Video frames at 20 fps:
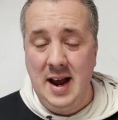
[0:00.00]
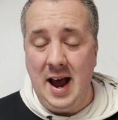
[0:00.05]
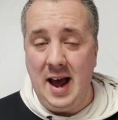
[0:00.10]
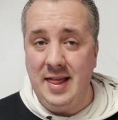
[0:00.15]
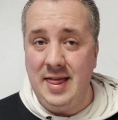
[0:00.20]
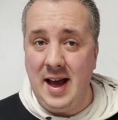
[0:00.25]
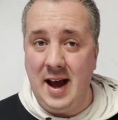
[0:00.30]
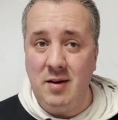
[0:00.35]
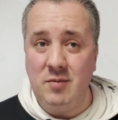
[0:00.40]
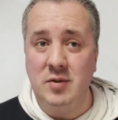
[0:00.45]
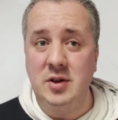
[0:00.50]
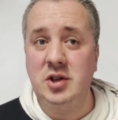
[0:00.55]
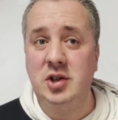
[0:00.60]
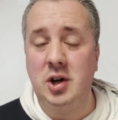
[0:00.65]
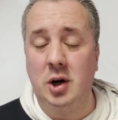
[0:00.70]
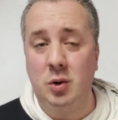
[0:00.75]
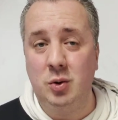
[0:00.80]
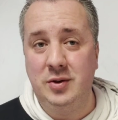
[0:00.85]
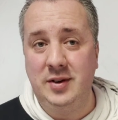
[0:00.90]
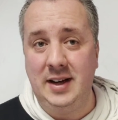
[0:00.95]
And that
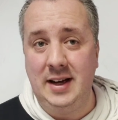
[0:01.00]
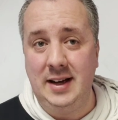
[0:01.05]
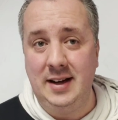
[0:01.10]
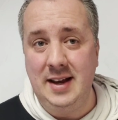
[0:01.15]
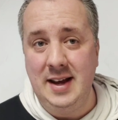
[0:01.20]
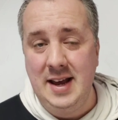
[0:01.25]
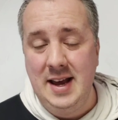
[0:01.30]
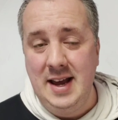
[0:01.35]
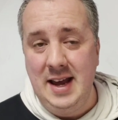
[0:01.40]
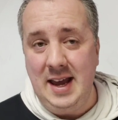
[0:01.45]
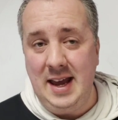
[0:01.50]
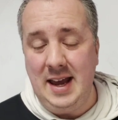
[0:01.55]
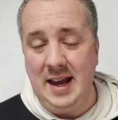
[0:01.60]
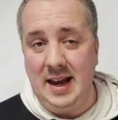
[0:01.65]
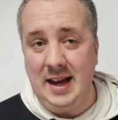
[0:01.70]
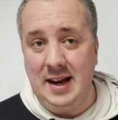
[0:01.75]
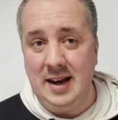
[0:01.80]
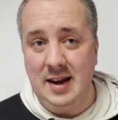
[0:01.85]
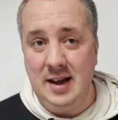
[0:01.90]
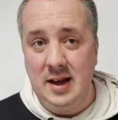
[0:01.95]
resulted
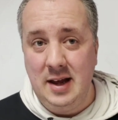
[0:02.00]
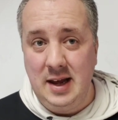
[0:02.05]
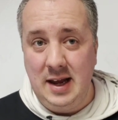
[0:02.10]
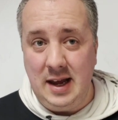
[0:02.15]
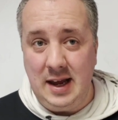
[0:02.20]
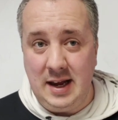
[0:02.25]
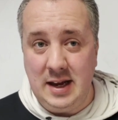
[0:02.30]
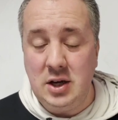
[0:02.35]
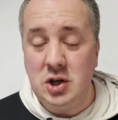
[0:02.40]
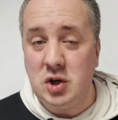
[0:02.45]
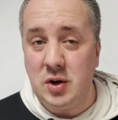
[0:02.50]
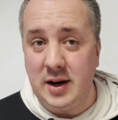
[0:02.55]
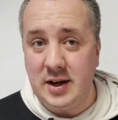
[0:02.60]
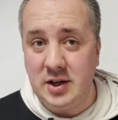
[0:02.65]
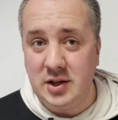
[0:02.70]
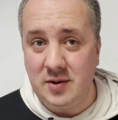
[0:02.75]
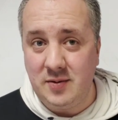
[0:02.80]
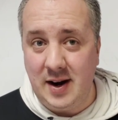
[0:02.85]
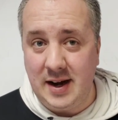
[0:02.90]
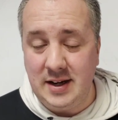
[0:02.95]
in
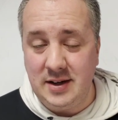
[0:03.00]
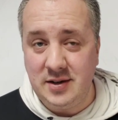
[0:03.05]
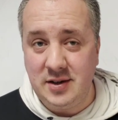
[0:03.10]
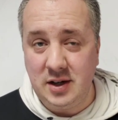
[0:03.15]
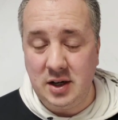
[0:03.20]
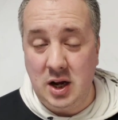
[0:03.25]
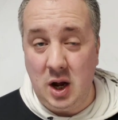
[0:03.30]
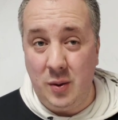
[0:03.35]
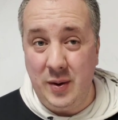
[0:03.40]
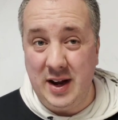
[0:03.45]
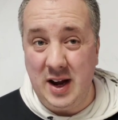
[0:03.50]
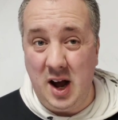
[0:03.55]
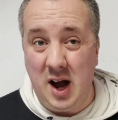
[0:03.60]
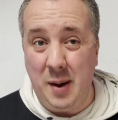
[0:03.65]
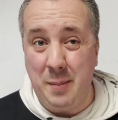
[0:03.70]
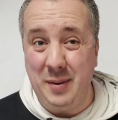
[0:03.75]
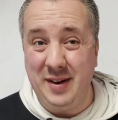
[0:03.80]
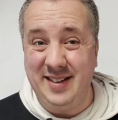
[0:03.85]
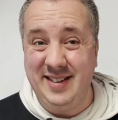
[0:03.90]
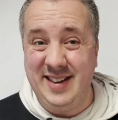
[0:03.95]
interest rates going
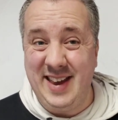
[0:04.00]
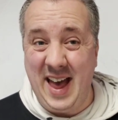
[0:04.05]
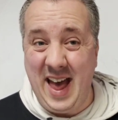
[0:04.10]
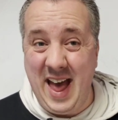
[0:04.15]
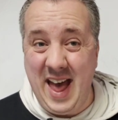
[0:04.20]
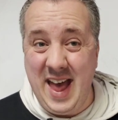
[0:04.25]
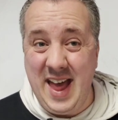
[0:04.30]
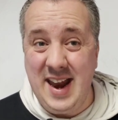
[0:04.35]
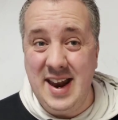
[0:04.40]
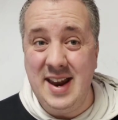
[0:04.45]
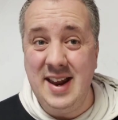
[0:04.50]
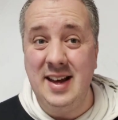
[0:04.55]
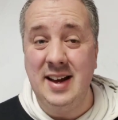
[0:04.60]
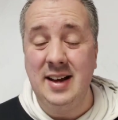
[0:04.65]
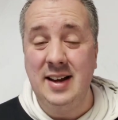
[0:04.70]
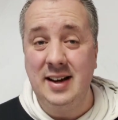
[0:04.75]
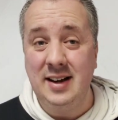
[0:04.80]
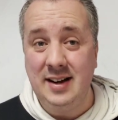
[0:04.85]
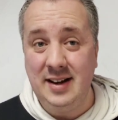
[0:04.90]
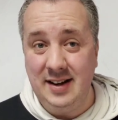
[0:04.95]
up 10
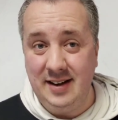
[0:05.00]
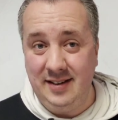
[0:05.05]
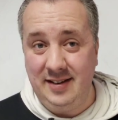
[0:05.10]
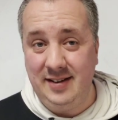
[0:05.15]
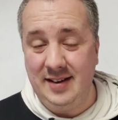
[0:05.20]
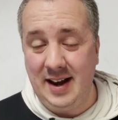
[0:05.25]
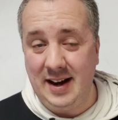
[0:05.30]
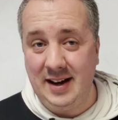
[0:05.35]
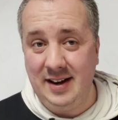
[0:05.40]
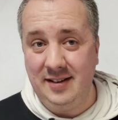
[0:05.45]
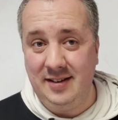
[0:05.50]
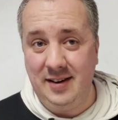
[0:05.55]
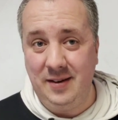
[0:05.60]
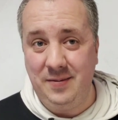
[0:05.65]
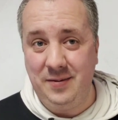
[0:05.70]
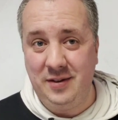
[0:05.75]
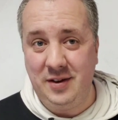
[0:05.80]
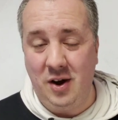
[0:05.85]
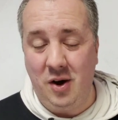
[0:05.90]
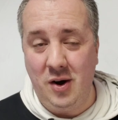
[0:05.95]

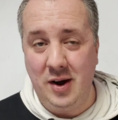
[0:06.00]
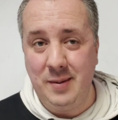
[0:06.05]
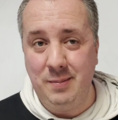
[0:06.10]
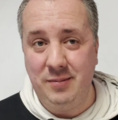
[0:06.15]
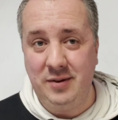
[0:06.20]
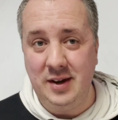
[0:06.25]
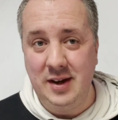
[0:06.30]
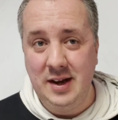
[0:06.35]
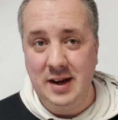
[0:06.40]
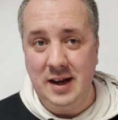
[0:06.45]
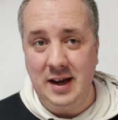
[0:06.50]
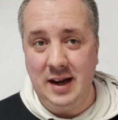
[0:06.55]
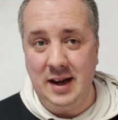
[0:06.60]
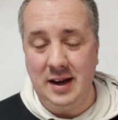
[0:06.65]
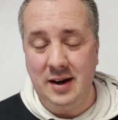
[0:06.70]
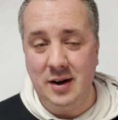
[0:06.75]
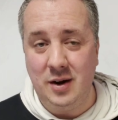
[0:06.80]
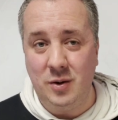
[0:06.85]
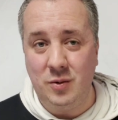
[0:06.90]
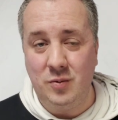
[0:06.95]
consecutive times
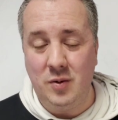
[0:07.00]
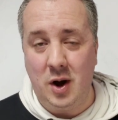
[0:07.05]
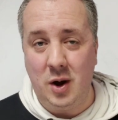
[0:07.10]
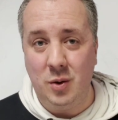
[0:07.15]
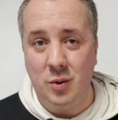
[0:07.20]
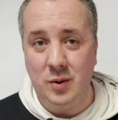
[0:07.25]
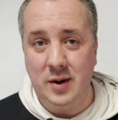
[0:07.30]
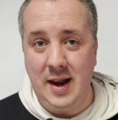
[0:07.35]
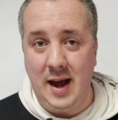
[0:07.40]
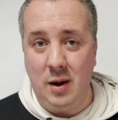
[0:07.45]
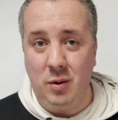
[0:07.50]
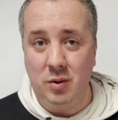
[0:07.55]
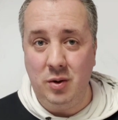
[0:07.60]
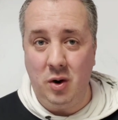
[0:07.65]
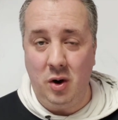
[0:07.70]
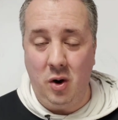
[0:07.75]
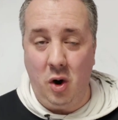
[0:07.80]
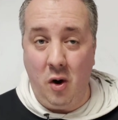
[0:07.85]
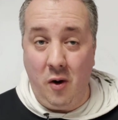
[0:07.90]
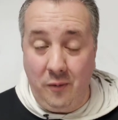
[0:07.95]
in a row. Now,
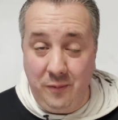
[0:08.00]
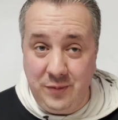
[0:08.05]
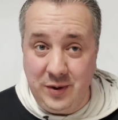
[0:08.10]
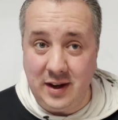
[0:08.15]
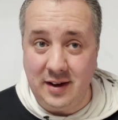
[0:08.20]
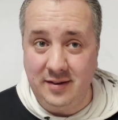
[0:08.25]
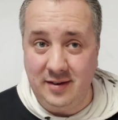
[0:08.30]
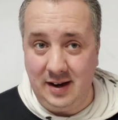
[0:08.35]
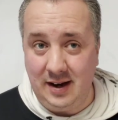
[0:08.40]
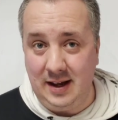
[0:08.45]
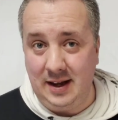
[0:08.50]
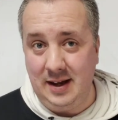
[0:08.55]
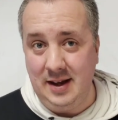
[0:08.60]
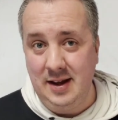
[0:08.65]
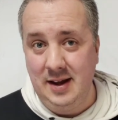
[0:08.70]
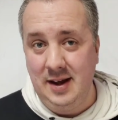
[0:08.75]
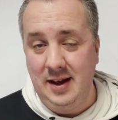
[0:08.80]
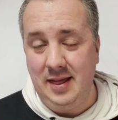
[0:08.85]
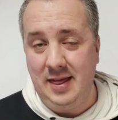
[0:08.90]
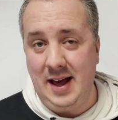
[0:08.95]
obviously,
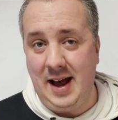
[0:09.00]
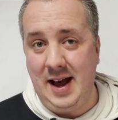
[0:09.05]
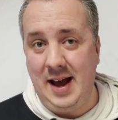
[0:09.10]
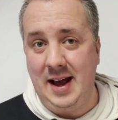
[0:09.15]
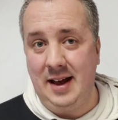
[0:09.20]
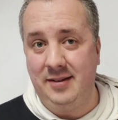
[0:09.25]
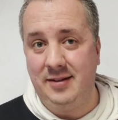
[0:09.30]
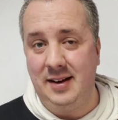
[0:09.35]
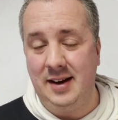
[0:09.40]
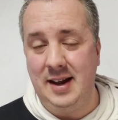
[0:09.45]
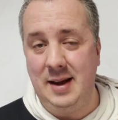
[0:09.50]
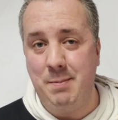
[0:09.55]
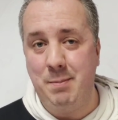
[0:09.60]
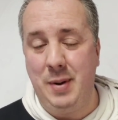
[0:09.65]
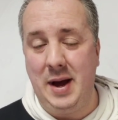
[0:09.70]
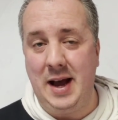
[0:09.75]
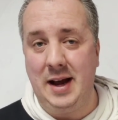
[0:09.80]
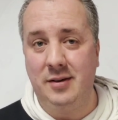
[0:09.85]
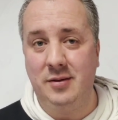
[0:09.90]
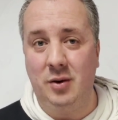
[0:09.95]
that has an
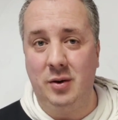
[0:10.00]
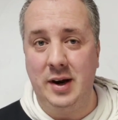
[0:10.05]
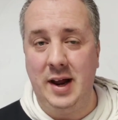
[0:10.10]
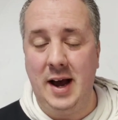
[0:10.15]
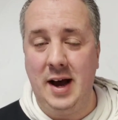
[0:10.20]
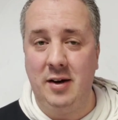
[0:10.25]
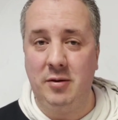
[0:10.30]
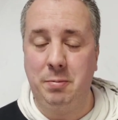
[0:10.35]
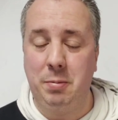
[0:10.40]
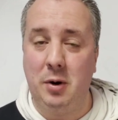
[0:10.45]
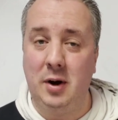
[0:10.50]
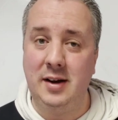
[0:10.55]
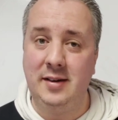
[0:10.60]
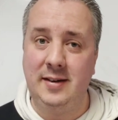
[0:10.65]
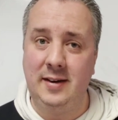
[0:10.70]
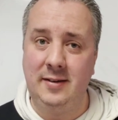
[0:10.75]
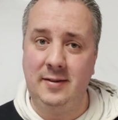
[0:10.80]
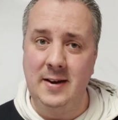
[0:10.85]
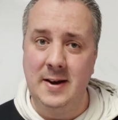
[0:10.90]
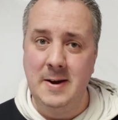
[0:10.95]
impact on house
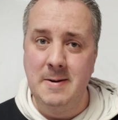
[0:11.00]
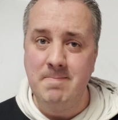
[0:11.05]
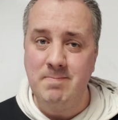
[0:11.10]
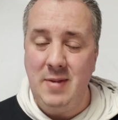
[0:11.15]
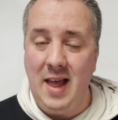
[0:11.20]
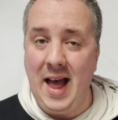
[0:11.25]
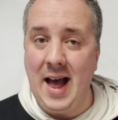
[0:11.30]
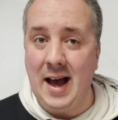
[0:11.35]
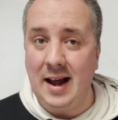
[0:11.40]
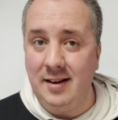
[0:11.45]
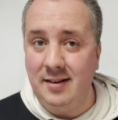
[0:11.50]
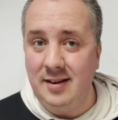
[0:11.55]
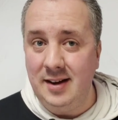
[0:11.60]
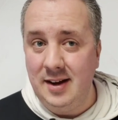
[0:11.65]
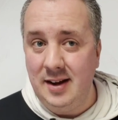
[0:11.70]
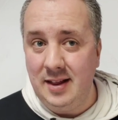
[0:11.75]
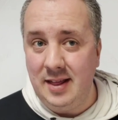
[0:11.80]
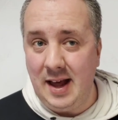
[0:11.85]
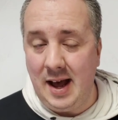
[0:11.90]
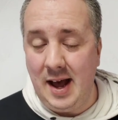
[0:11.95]
prices, and
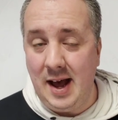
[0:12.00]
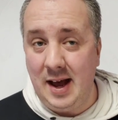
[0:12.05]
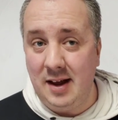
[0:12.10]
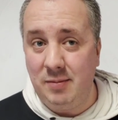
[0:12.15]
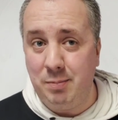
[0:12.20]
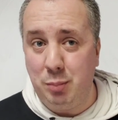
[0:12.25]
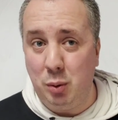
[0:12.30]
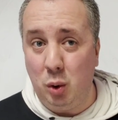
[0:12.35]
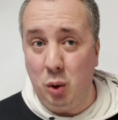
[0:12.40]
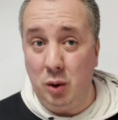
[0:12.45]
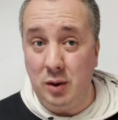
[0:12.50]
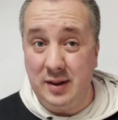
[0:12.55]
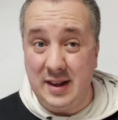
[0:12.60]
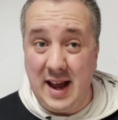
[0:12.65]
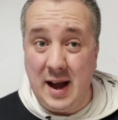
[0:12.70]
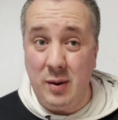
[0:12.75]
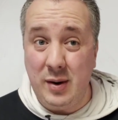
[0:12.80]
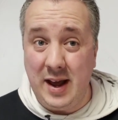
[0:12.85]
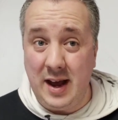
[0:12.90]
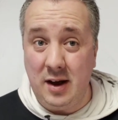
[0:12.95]
that has brought
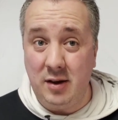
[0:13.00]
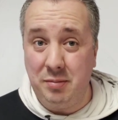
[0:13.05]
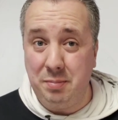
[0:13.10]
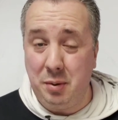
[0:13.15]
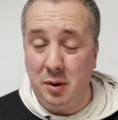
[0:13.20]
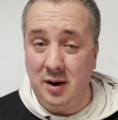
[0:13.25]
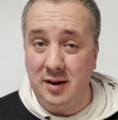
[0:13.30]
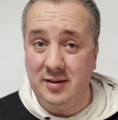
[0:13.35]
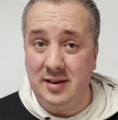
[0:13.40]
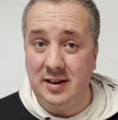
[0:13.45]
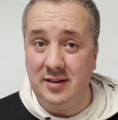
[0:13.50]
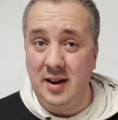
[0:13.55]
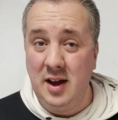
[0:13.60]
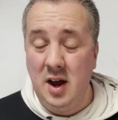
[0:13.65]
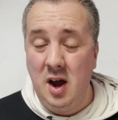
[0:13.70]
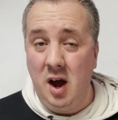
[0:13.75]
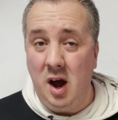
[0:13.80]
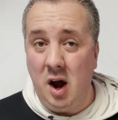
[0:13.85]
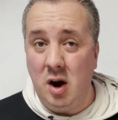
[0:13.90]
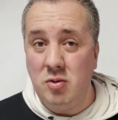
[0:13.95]
down house prices
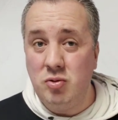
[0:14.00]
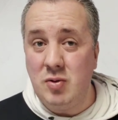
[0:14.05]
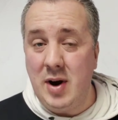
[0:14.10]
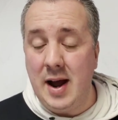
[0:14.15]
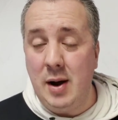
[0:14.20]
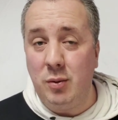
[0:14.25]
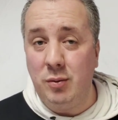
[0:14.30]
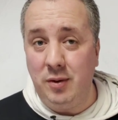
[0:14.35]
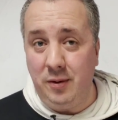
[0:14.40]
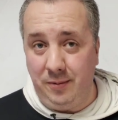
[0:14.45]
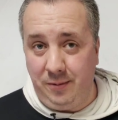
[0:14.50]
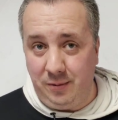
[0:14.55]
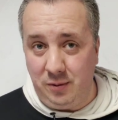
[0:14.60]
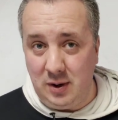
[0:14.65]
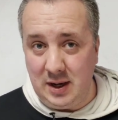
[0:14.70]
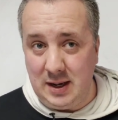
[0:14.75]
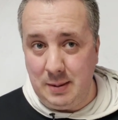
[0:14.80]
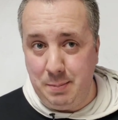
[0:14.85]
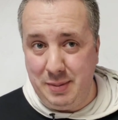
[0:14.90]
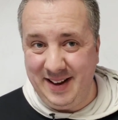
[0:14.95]
around
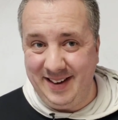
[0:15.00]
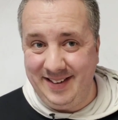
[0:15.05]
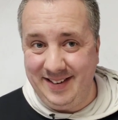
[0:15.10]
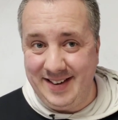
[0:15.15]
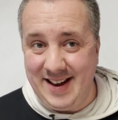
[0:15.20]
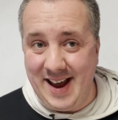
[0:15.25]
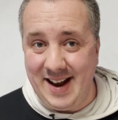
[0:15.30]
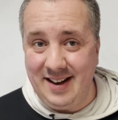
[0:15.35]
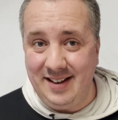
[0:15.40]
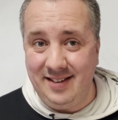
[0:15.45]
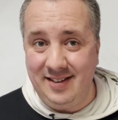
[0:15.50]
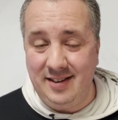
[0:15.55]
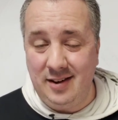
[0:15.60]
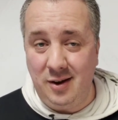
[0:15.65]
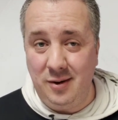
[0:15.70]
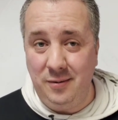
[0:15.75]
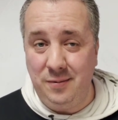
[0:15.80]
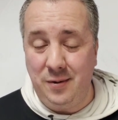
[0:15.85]
3% so